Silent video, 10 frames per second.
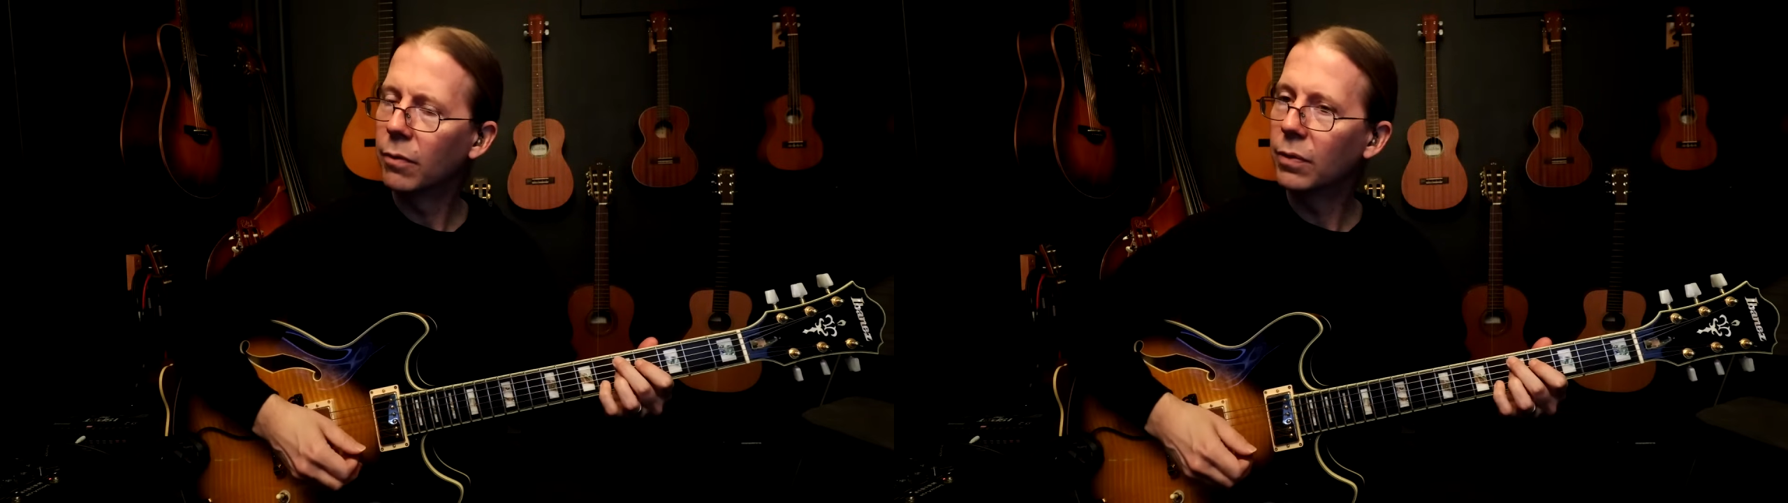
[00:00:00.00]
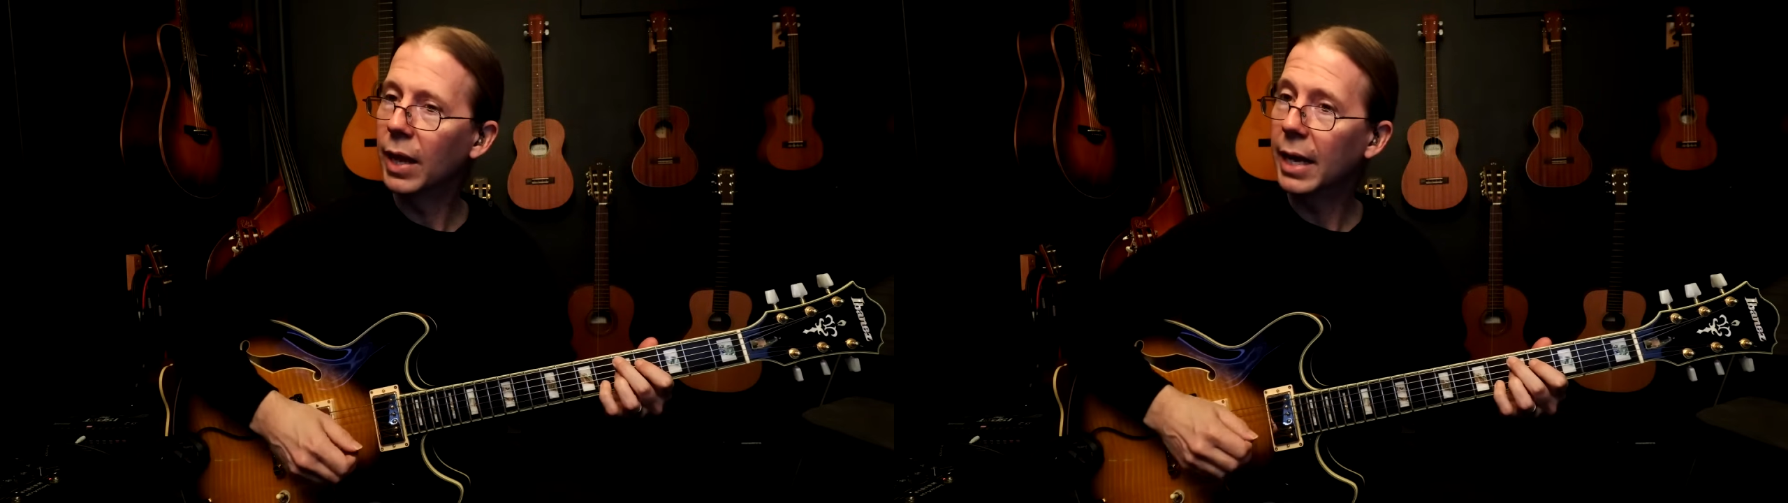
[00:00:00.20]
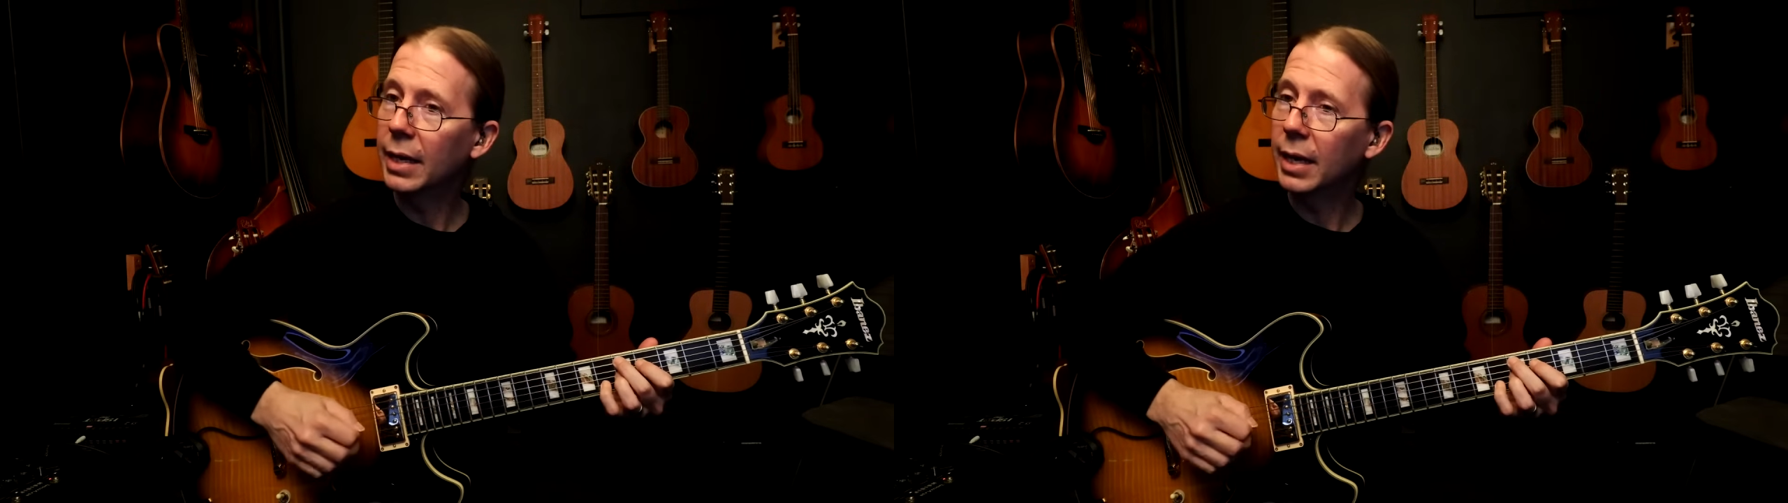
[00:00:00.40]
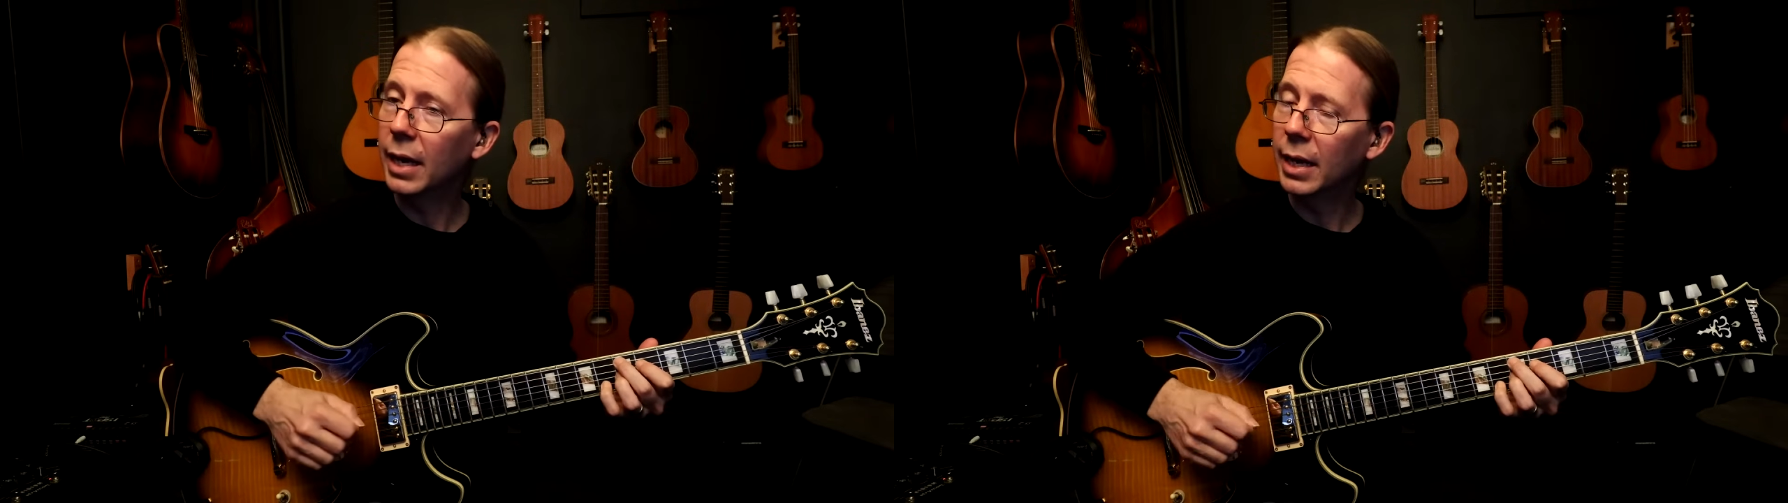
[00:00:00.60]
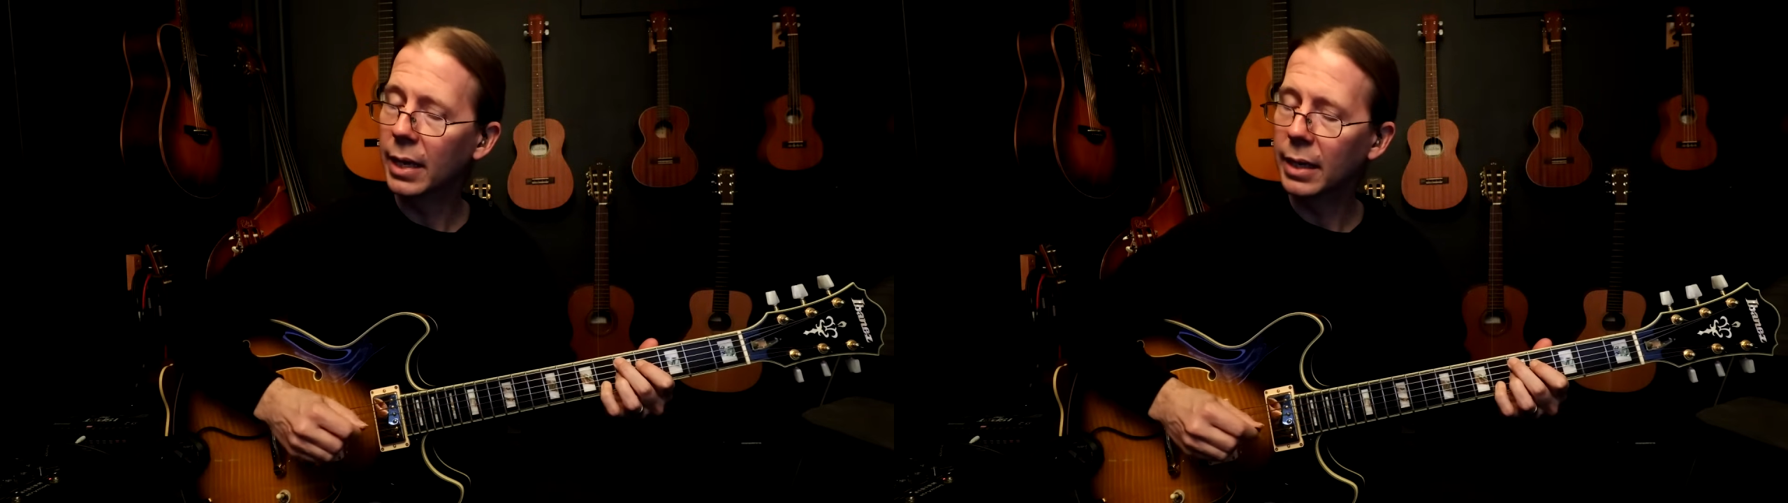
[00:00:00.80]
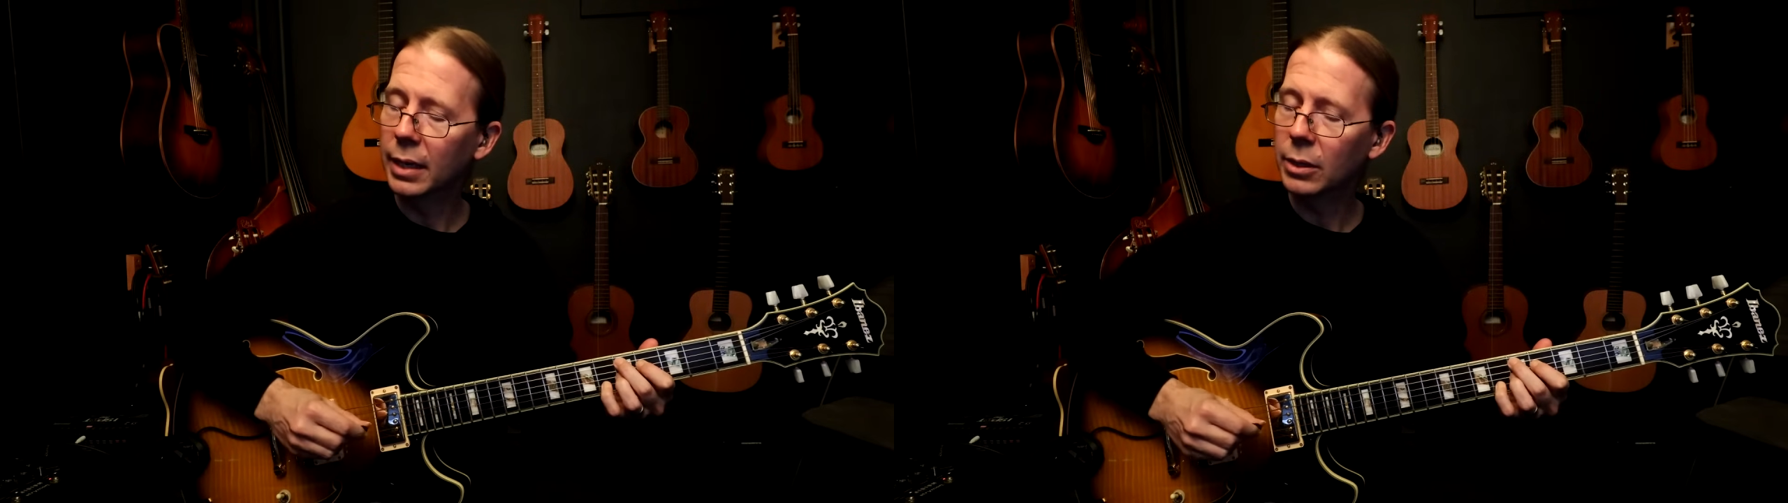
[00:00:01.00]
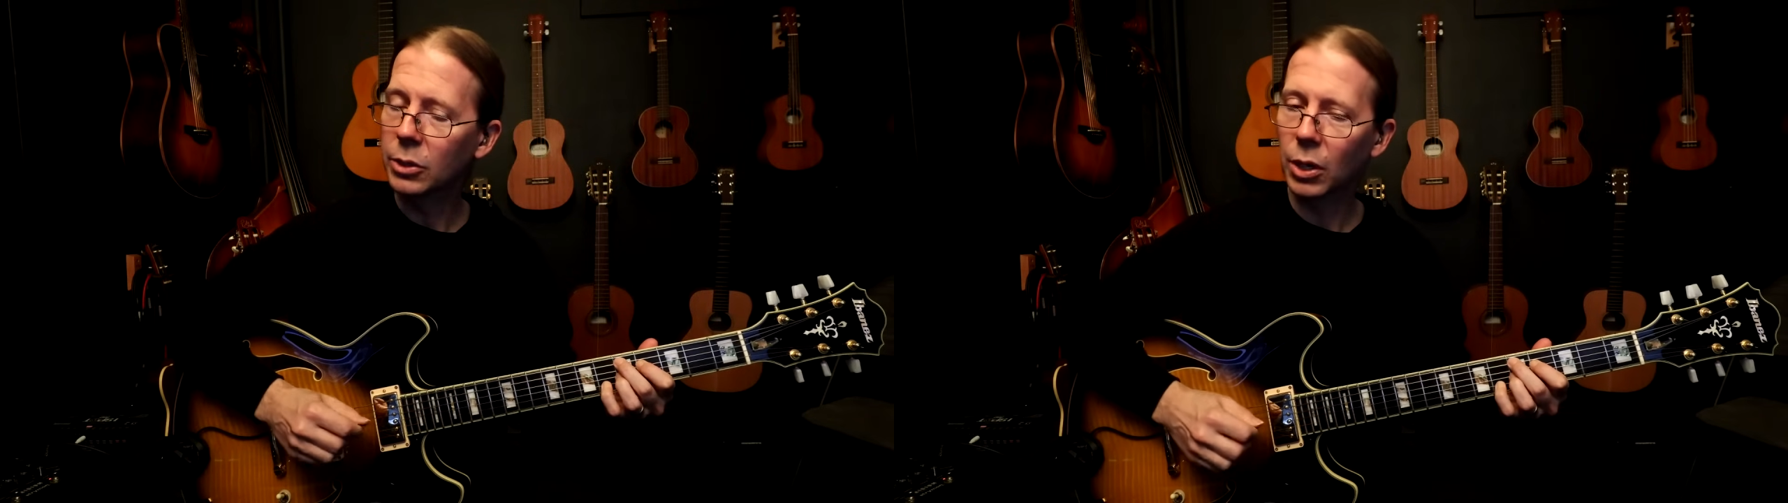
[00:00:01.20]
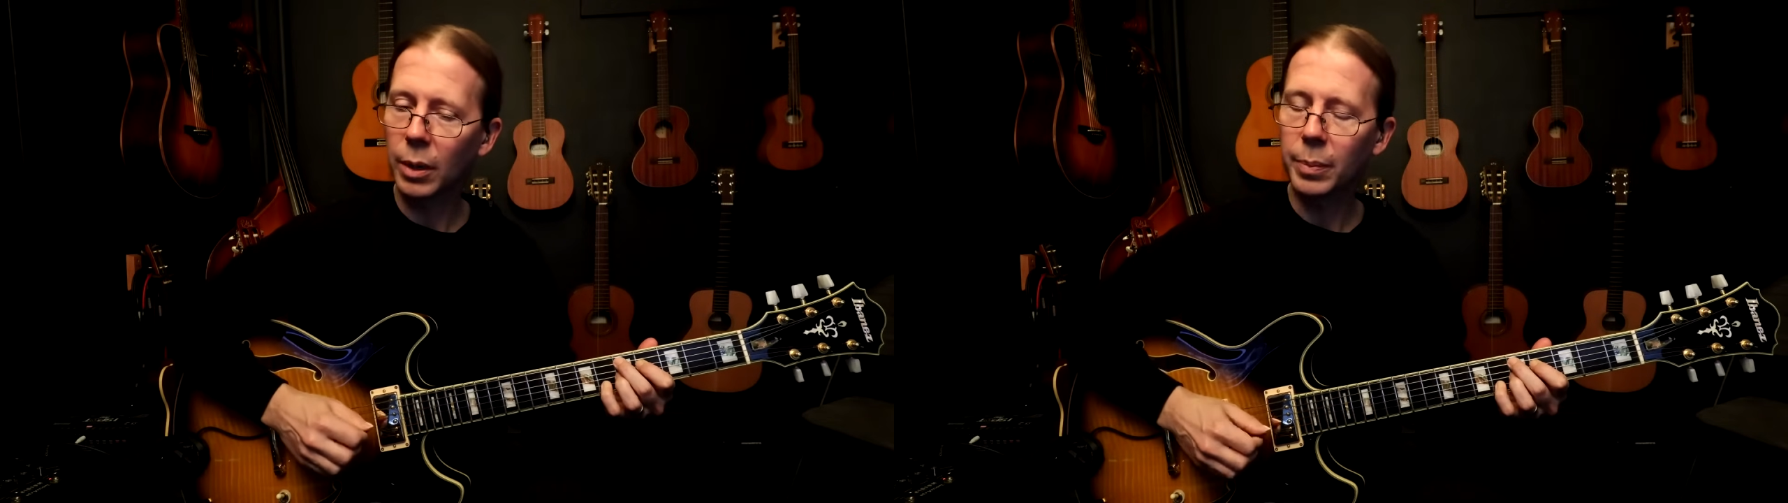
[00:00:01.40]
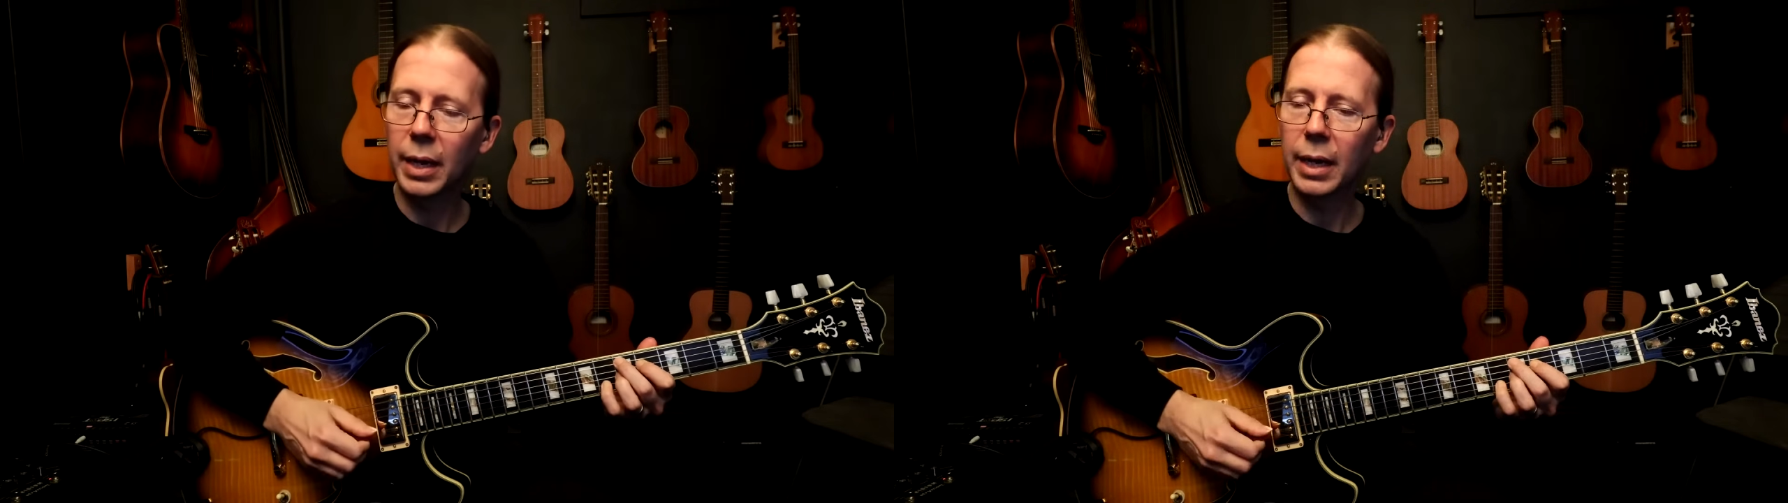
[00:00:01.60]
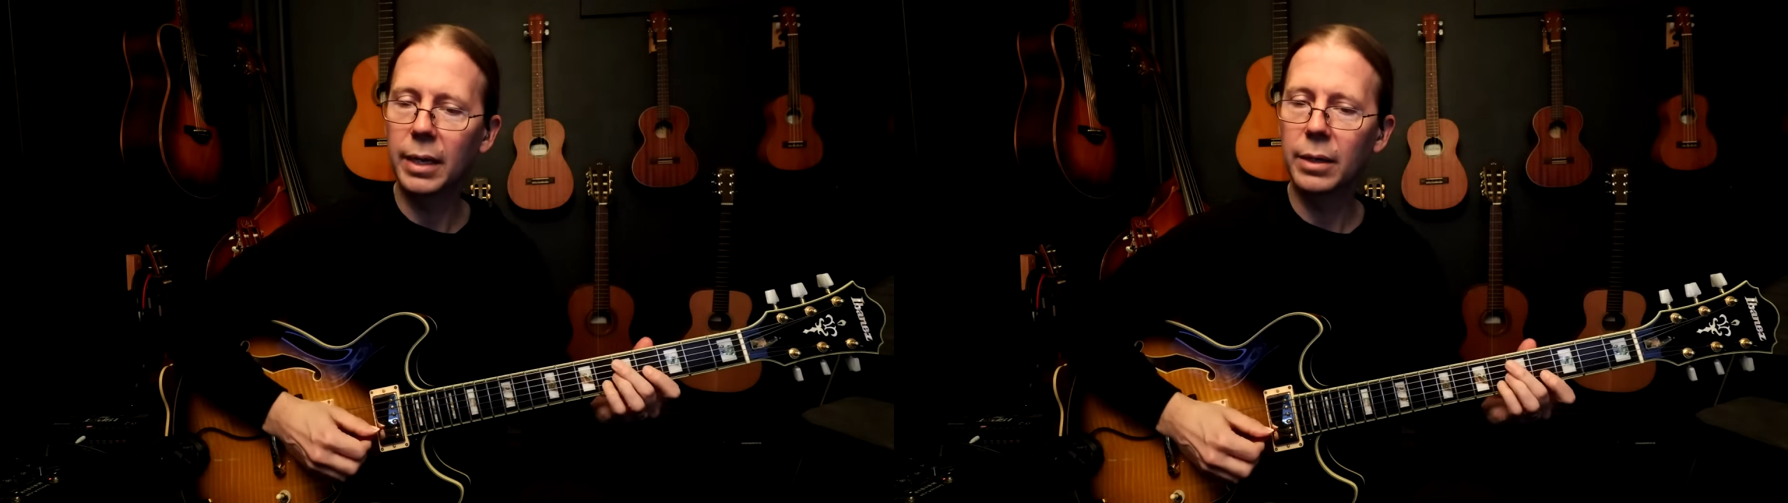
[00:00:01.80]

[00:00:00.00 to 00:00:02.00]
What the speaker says: flat 9, sharp 9,